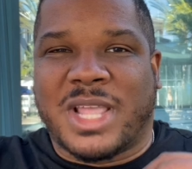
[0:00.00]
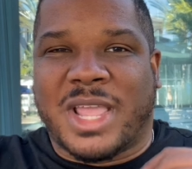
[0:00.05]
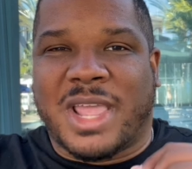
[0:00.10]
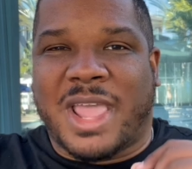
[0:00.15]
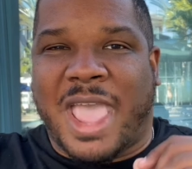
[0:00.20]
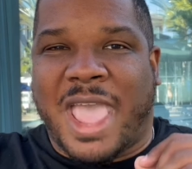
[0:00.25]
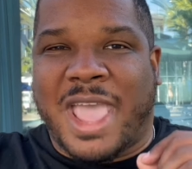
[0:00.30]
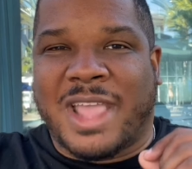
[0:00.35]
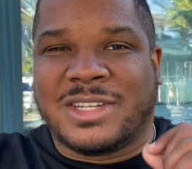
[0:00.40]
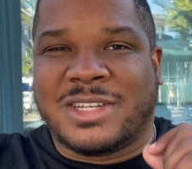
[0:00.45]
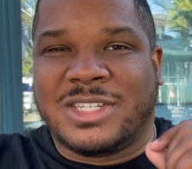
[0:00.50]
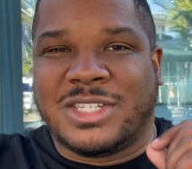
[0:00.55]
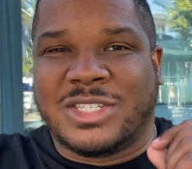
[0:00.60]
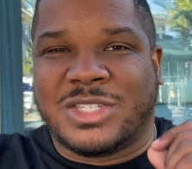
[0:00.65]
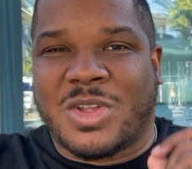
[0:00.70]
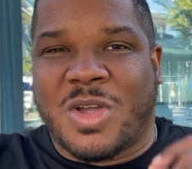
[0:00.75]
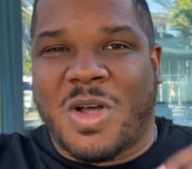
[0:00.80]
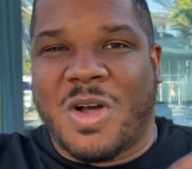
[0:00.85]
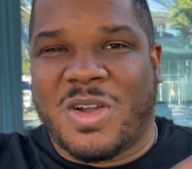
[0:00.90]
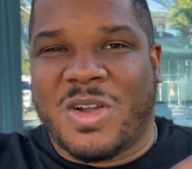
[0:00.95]
that as she's
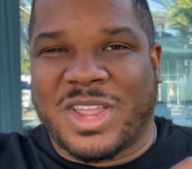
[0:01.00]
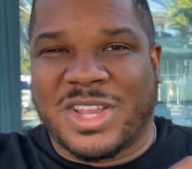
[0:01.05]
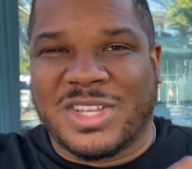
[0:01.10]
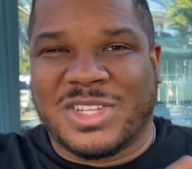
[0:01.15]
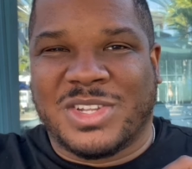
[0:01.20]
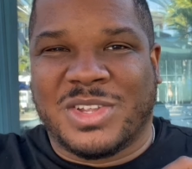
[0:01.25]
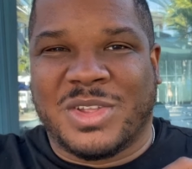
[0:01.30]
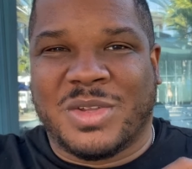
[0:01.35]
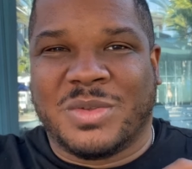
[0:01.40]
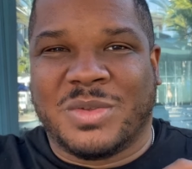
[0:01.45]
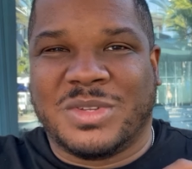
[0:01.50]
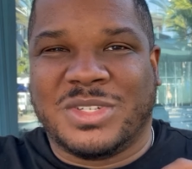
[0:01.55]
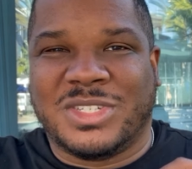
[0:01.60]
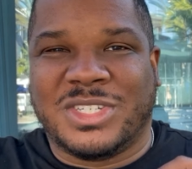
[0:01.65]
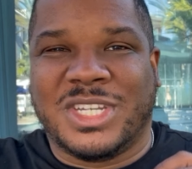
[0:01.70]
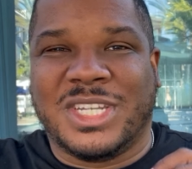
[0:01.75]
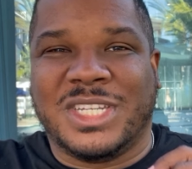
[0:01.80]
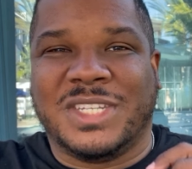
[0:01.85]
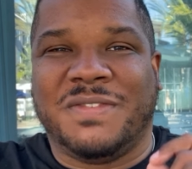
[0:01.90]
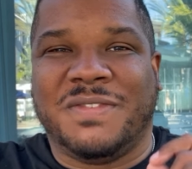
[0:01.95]
talking to you,
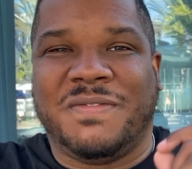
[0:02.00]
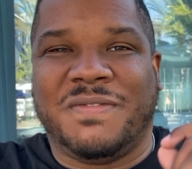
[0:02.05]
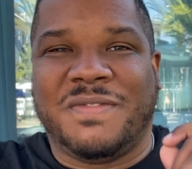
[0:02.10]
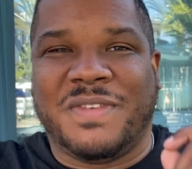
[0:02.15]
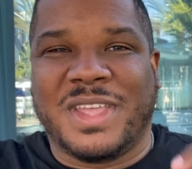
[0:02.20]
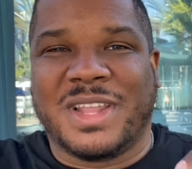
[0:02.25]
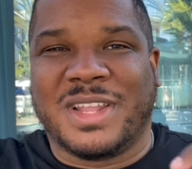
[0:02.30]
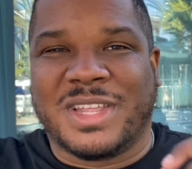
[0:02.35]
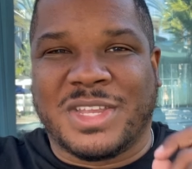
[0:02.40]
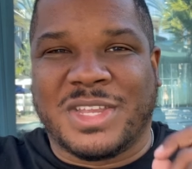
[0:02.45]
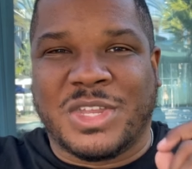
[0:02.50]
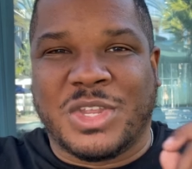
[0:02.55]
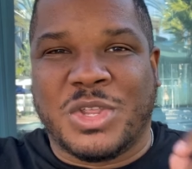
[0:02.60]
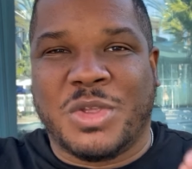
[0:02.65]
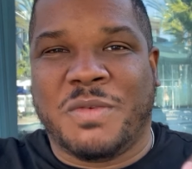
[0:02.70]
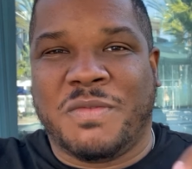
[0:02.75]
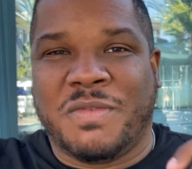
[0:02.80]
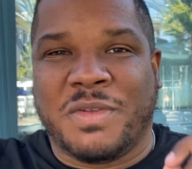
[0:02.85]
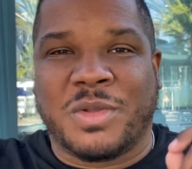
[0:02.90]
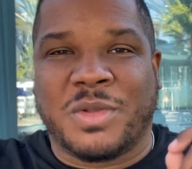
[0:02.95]
she's feeling
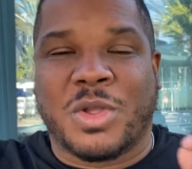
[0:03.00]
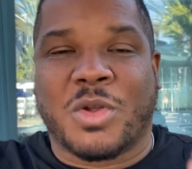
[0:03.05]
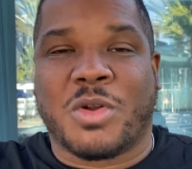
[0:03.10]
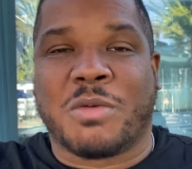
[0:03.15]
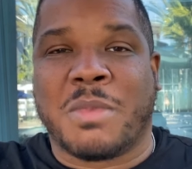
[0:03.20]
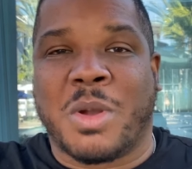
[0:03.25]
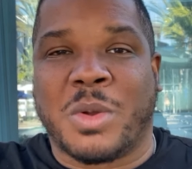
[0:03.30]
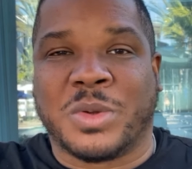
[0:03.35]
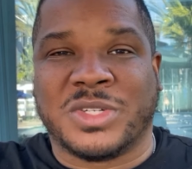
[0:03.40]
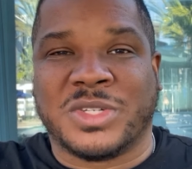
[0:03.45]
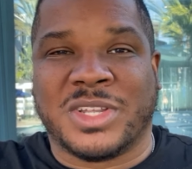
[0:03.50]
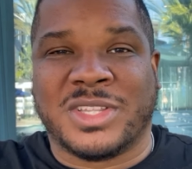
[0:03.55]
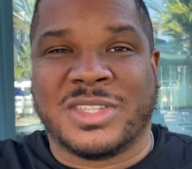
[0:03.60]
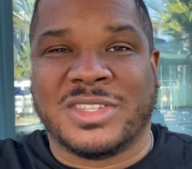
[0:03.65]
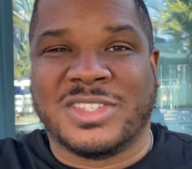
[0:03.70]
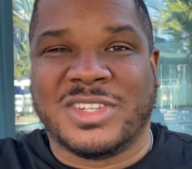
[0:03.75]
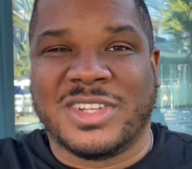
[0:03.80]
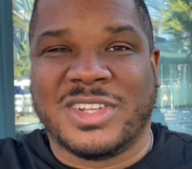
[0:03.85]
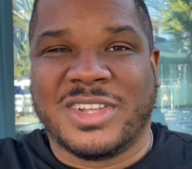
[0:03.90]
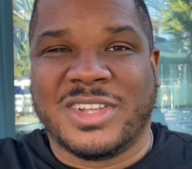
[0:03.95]
you feel your
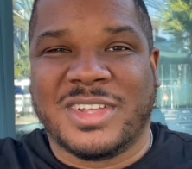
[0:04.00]
emotions